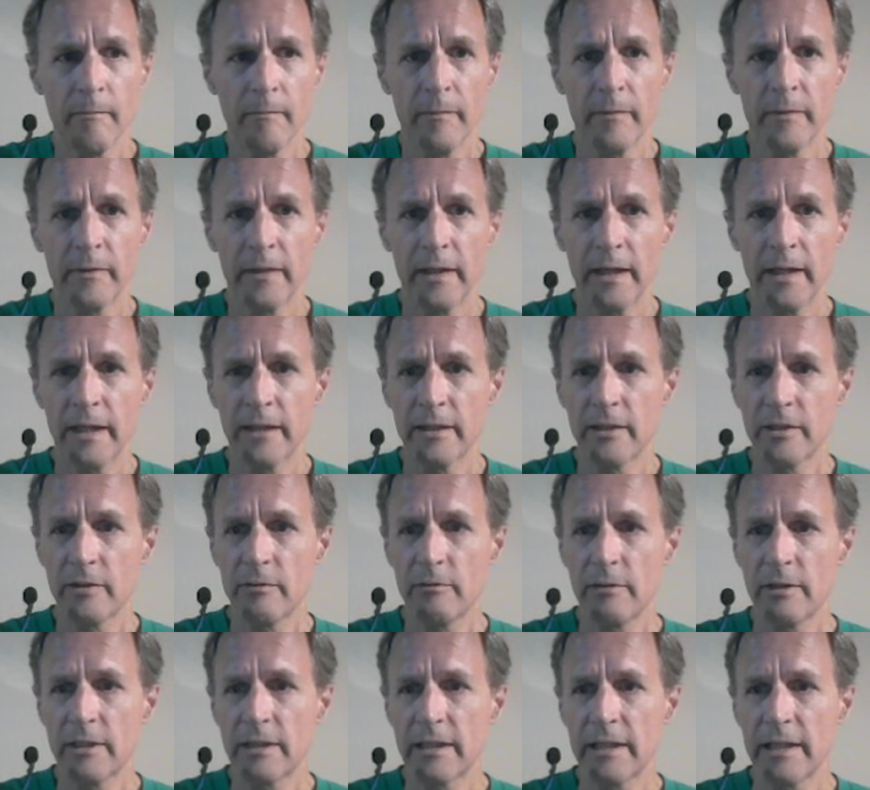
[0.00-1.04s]
Okay, so
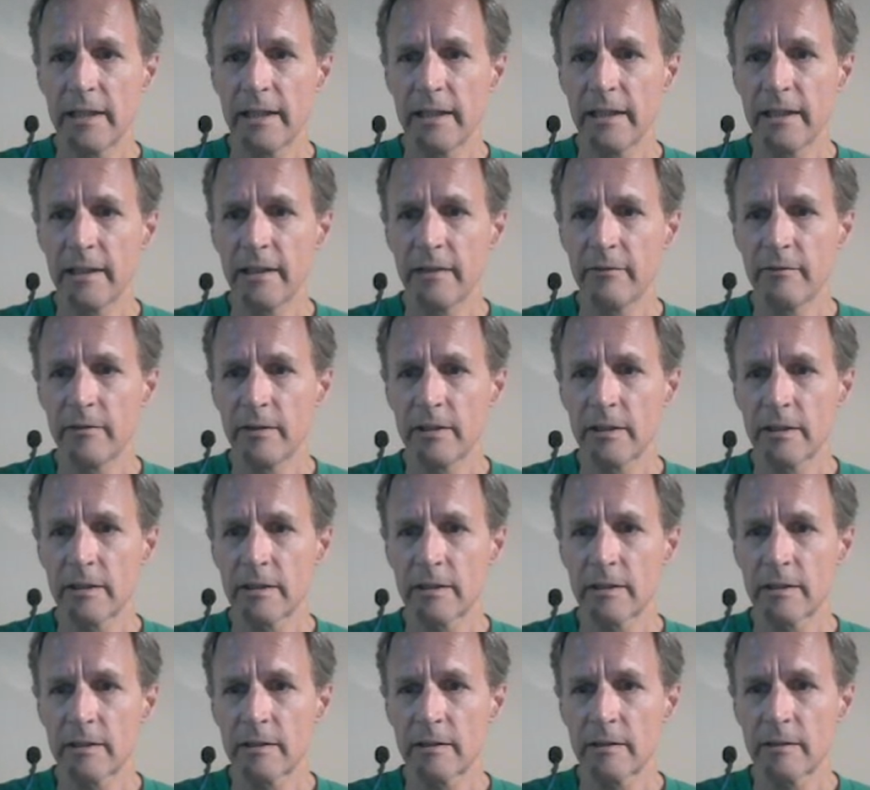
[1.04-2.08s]
what's that give
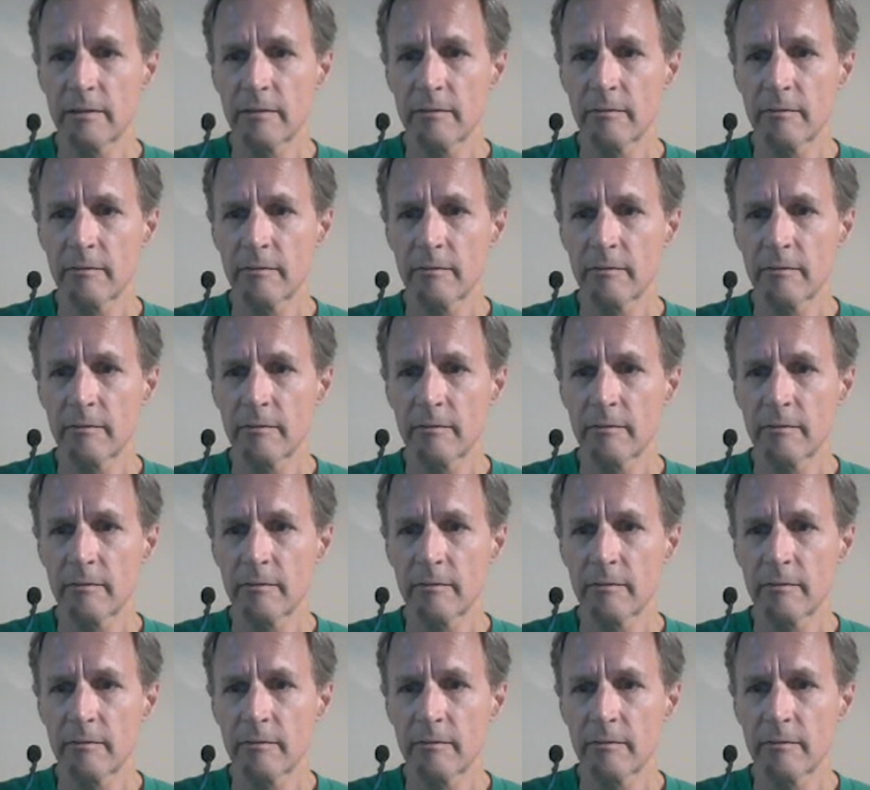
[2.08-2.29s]
us?